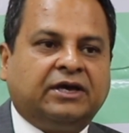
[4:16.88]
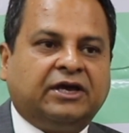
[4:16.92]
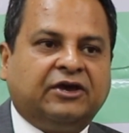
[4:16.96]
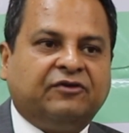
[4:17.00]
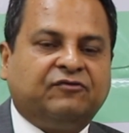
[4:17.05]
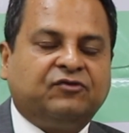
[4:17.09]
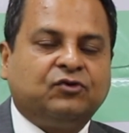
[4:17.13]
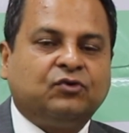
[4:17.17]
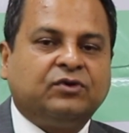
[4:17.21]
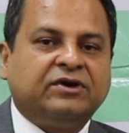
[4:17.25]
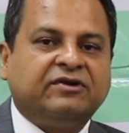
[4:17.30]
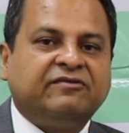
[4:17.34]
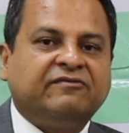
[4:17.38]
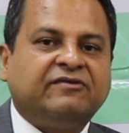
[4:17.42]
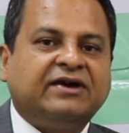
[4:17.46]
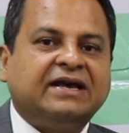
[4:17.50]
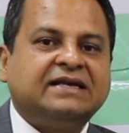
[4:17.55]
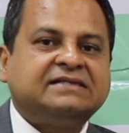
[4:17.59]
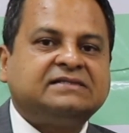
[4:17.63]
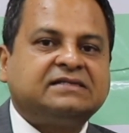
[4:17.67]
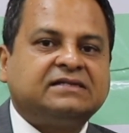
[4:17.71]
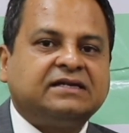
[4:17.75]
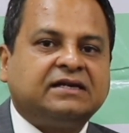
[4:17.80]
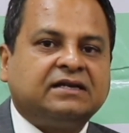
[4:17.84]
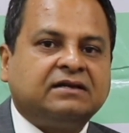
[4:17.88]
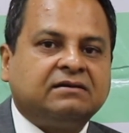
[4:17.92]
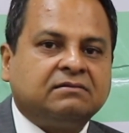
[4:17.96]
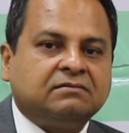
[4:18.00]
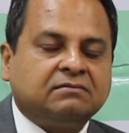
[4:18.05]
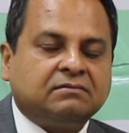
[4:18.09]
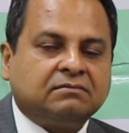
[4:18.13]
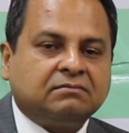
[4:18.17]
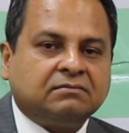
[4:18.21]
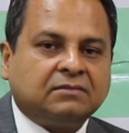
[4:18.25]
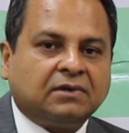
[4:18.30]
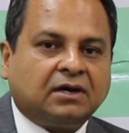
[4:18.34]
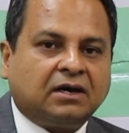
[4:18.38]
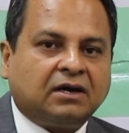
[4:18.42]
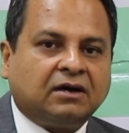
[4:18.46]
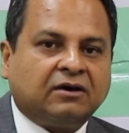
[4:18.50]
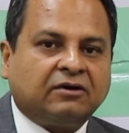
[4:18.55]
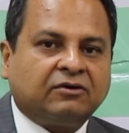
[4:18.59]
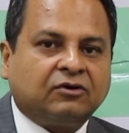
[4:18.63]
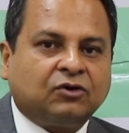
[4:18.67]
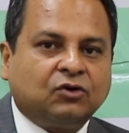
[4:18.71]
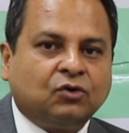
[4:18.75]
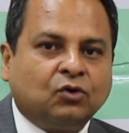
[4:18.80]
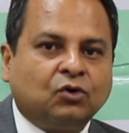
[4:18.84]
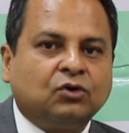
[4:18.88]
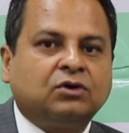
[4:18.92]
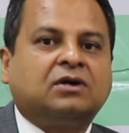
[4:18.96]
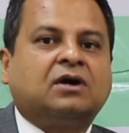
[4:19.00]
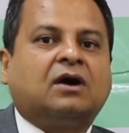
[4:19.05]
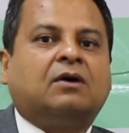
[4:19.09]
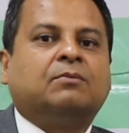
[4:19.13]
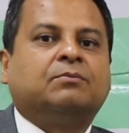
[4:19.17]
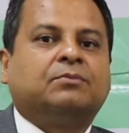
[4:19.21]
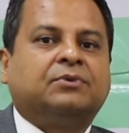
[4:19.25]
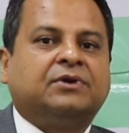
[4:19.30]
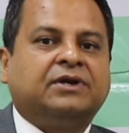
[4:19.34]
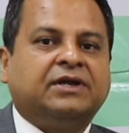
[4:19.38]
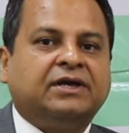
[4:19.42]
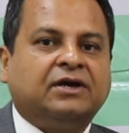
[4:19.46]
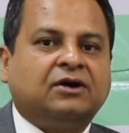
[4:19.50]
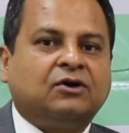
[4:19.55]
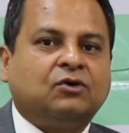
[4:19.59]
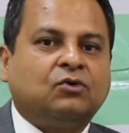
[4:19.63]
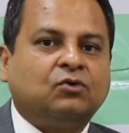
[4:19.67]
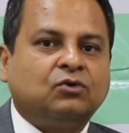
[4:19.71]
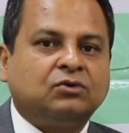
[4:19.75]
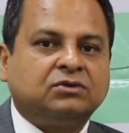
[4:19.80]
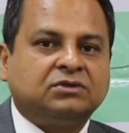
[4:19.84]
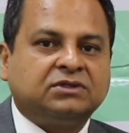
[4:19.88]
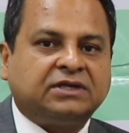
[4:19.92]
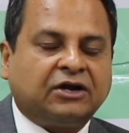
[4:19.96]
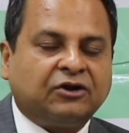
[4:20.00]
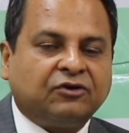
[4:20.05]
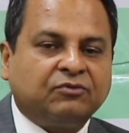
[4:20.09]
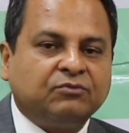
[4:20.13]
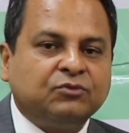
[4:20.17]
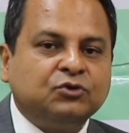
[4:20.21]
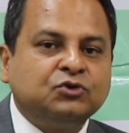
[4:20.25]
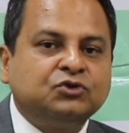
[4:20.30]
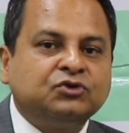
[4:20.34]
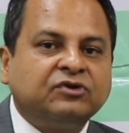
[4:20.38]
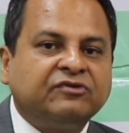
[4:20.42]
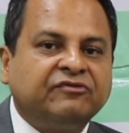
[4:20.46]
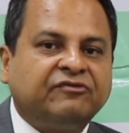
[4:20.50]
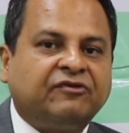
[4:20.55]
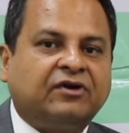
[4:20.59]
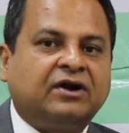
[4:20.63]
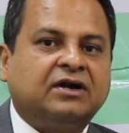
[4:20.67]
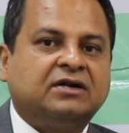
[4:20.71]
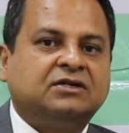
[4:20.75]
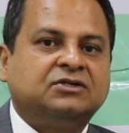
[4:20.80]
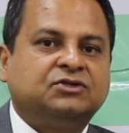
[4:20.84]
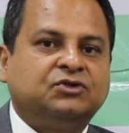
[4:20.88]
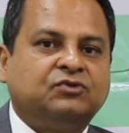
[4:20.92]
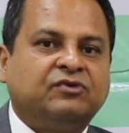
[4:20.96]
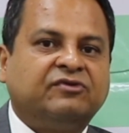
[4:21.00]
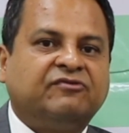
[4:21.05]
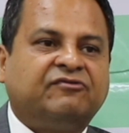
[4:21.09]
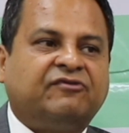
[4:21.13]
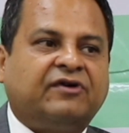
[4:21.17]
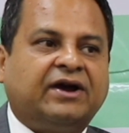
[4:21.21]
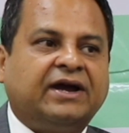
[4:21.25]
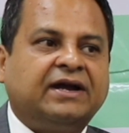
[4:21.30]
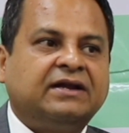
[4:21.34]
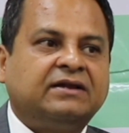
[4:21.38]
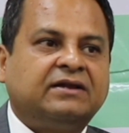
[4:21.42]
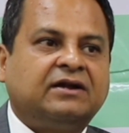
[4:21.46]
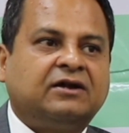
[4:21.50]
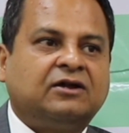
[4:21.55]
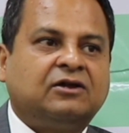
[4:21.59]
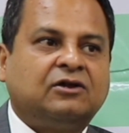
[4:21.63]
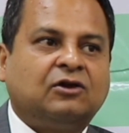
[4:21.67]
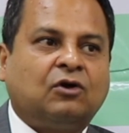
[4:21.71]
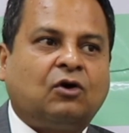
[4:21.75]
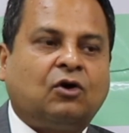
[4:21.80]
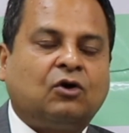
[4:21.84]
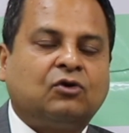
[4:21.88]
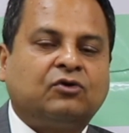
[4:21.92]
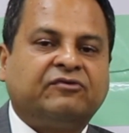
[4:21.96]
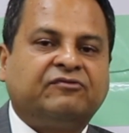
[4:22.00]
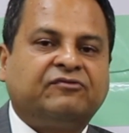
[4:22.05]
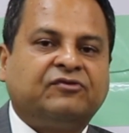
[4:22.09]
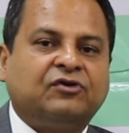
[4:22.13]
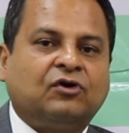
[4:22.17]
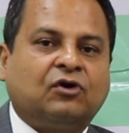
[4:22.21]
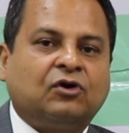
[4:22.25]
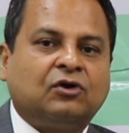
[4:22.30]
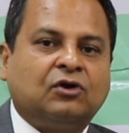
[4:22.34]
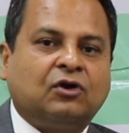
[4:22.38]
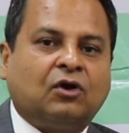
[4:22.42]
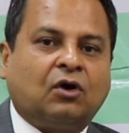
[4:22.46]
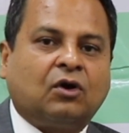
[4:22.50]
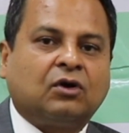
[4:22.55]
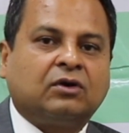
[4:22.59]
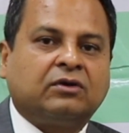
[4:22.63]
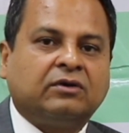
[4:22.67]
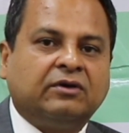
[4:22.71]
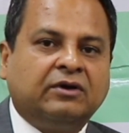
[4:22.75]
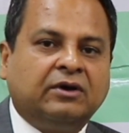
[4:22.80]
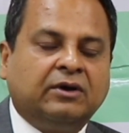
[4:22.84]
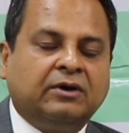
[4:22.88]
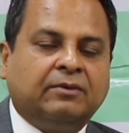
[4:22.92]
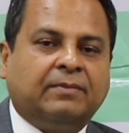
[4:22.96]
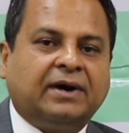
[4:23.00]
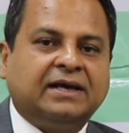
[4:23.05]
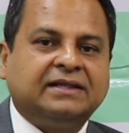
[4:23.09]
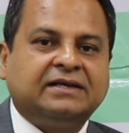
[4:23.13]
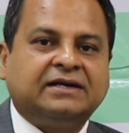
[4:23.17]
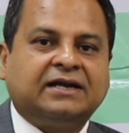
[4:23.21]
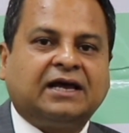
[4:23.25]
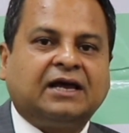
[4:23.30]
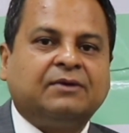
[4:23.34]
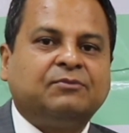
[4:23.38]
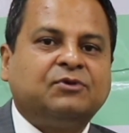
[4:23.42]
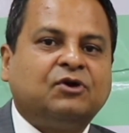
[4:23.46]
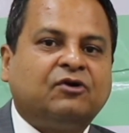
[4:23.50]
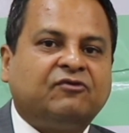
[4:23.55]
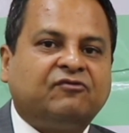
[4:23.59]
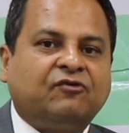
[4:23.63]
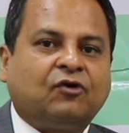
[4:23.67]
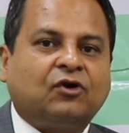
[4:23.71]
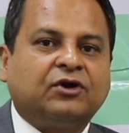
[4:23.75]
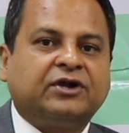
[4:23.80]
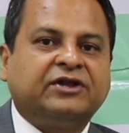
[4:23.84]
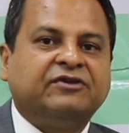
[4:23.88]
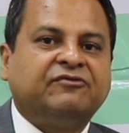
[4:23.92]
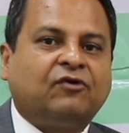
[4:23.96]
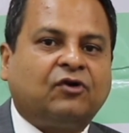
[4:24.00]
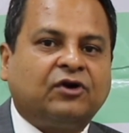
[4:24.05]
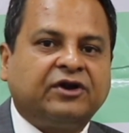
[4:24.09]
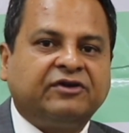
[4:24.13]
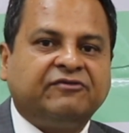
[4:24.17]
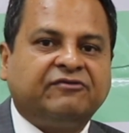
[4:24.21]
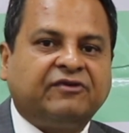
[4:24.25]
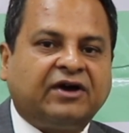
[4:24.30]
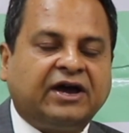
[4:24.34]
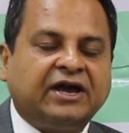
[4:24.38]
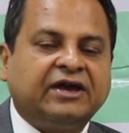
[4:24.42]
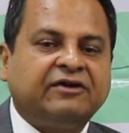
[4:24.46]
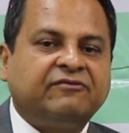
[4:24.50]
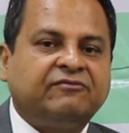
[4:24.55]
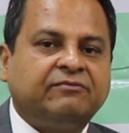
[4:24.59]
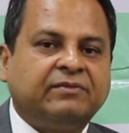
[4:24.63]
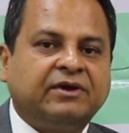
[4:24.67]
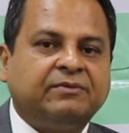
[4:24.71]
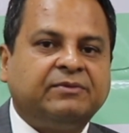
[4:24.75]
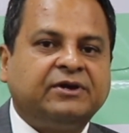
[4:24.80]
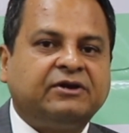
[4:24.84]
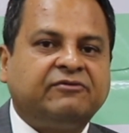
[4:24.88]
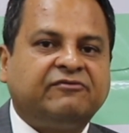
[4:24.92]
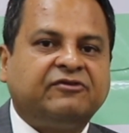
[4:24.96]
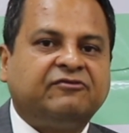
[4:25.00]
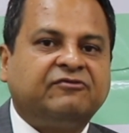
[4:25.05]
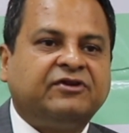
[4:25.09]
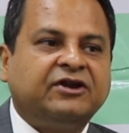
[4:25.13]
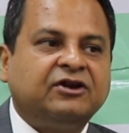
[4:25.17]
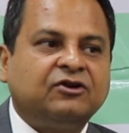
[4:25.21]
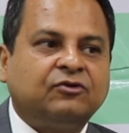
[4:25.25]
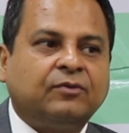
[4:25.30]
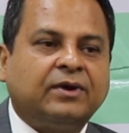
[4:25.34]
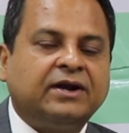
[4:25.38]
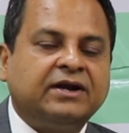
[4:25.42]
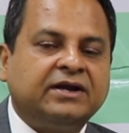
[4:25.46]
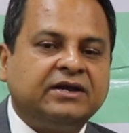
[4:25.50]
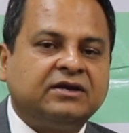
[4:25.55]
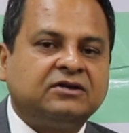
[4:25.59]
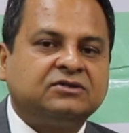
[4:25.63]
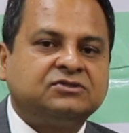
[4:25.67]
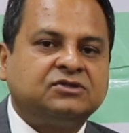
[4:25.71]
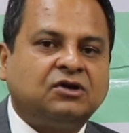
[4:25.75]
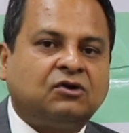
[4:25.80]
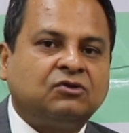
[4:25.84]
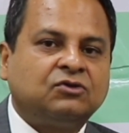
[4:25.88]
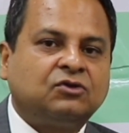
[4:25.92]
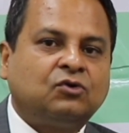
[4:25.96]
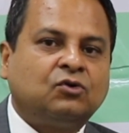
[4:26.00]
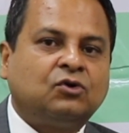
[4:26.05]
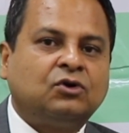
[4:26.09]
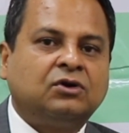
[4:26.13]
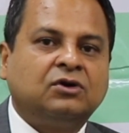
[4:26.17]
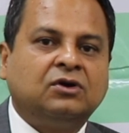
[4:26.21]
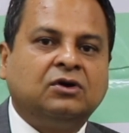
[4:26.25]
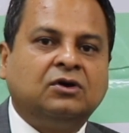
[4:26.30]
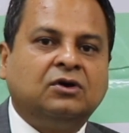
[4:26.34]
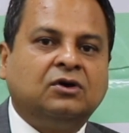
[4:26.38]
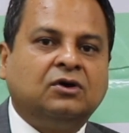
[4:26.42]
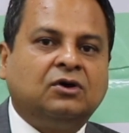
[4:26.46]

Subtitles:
If you invest in a good company, a good set of mutual funds, you will find that a lot of by the time you're 40, 45, maybe 15, 20 years down the road,